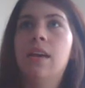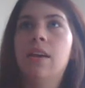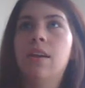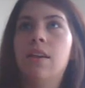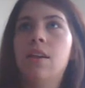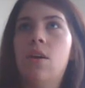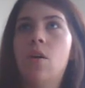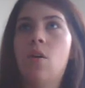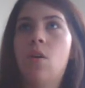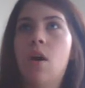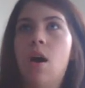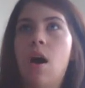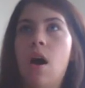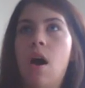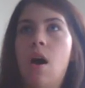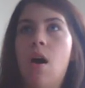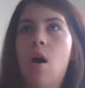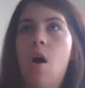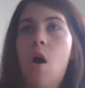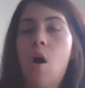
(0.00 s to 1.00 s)
you know,
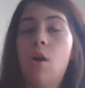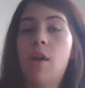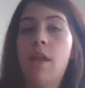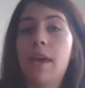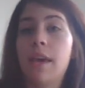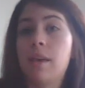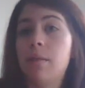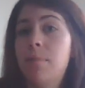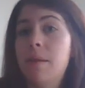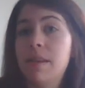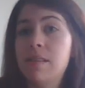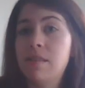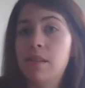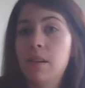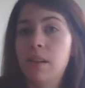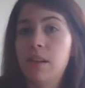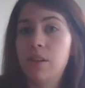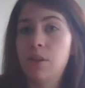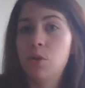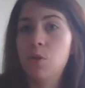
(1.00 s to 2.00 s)
all I could
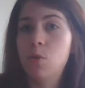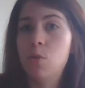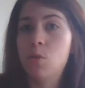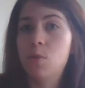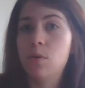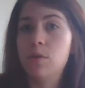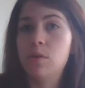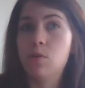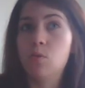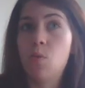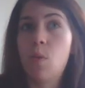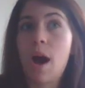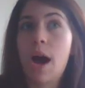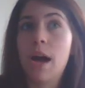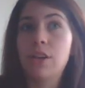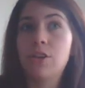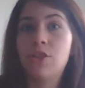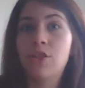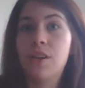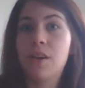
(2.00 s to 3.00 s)
basically do was
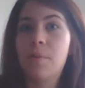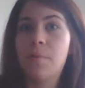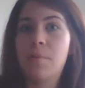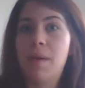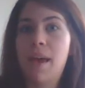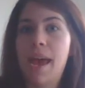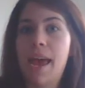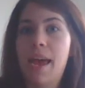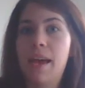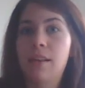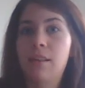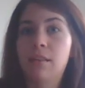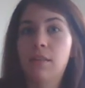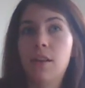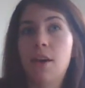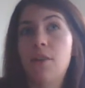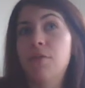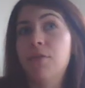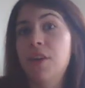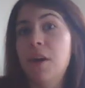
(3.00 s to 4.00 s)
watch them and
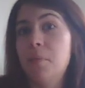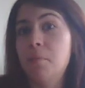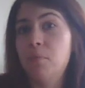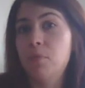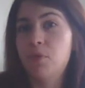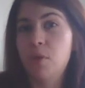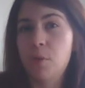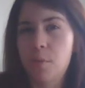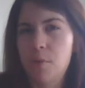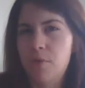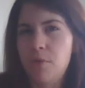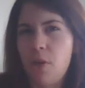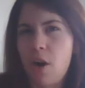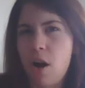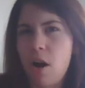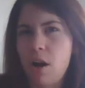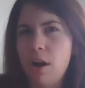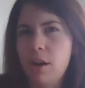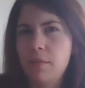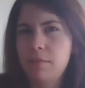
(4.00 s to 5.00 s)
love them from
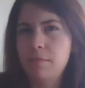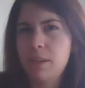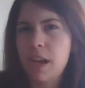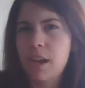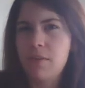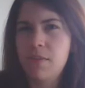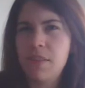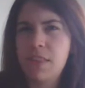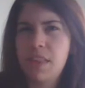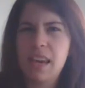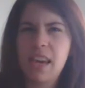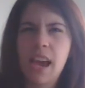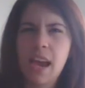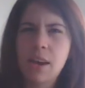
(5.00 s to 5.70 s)
afar kind of a thing.